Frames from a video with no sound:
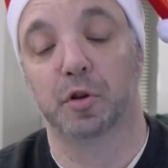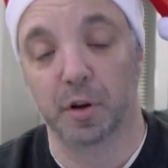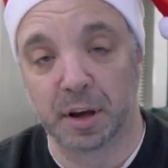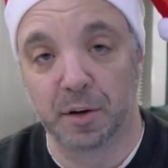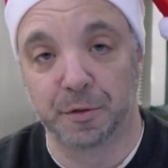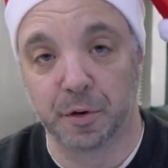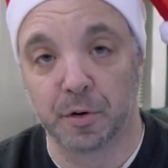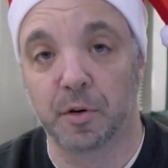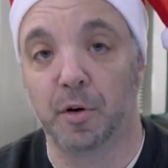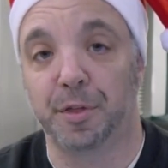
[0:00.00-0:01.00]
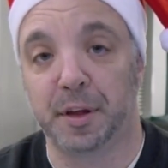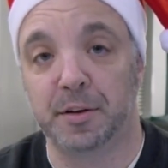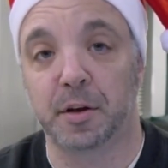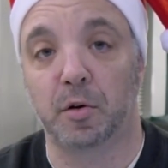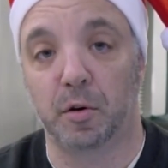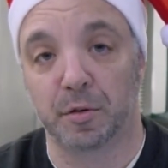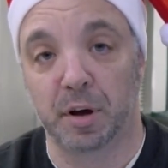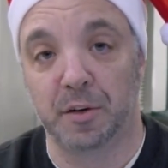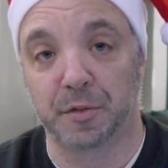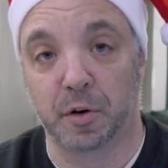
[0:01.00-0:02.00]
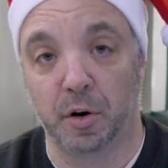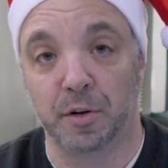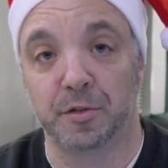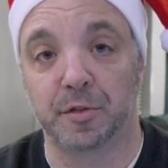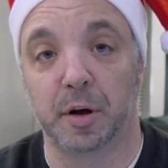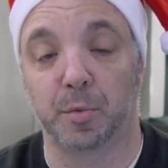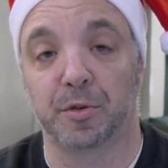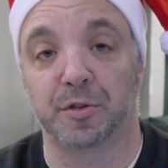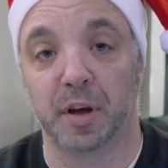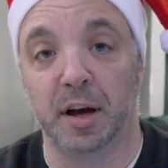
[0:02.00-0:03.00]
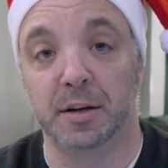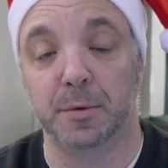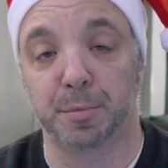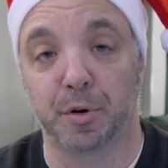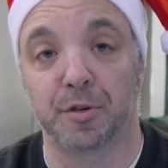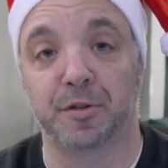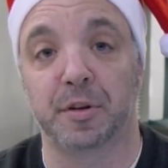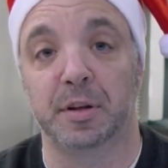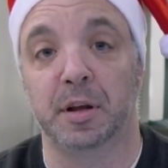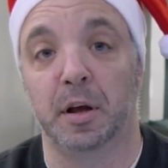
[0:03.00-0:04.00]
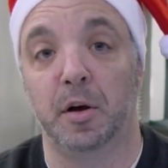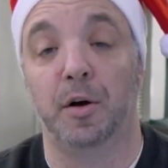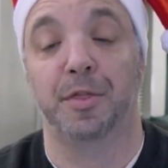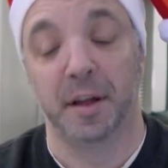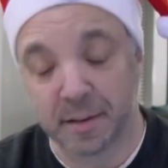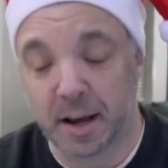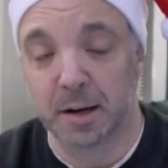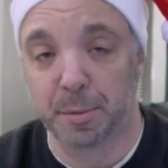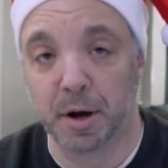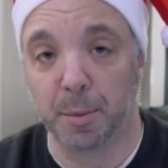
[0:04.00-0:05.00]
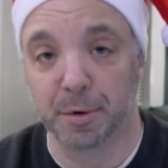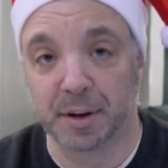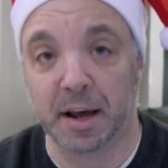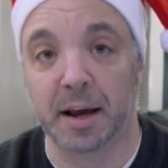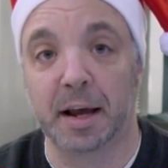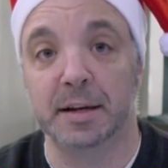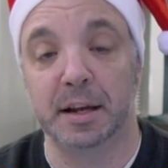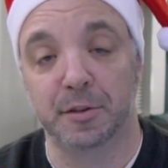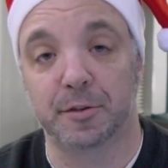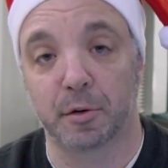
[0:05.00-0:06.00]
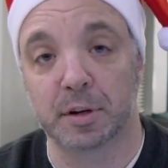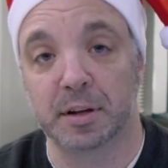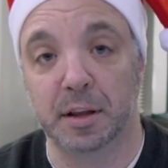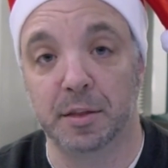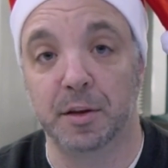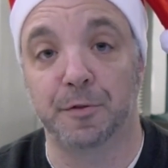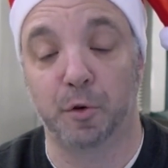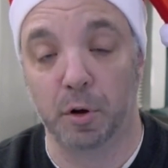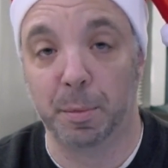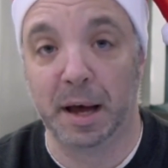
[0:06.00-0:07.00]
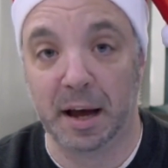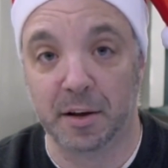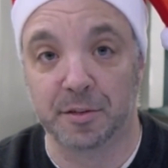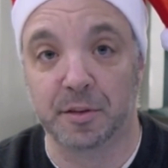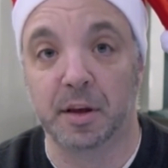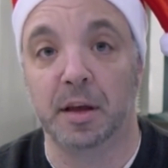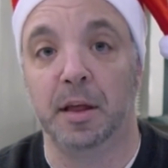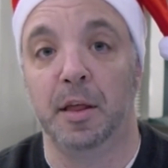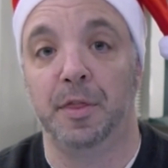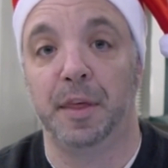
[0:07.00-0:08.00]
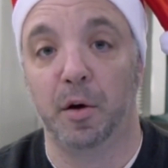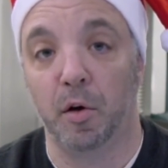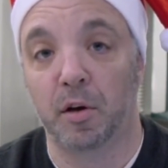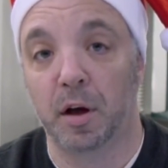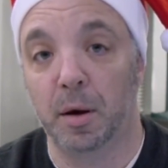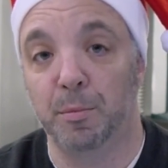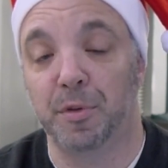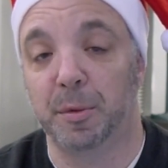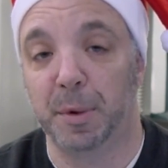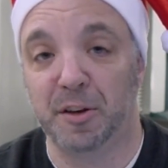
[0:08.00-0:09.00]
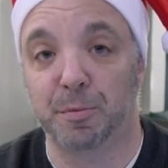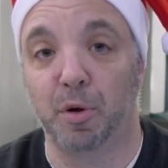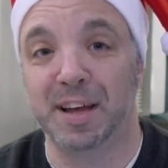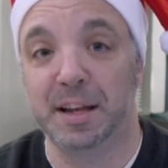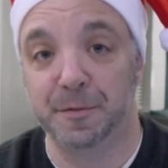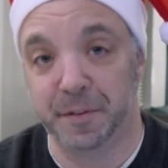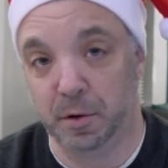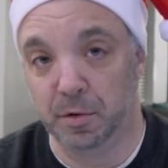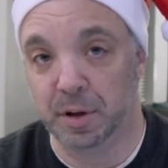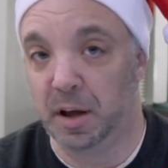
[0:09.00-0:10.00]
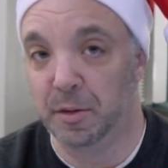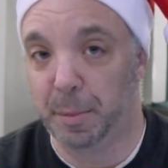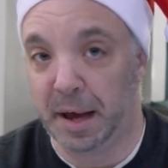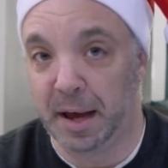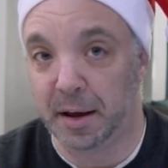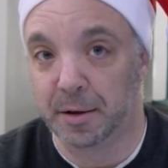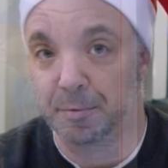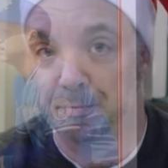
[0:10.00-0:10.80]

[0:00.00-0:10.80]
looking for authentic autographed cards that were signed in person, authenticated by Upper Deck, and inserted in the foil packs, they all come with the baseball infield on the back.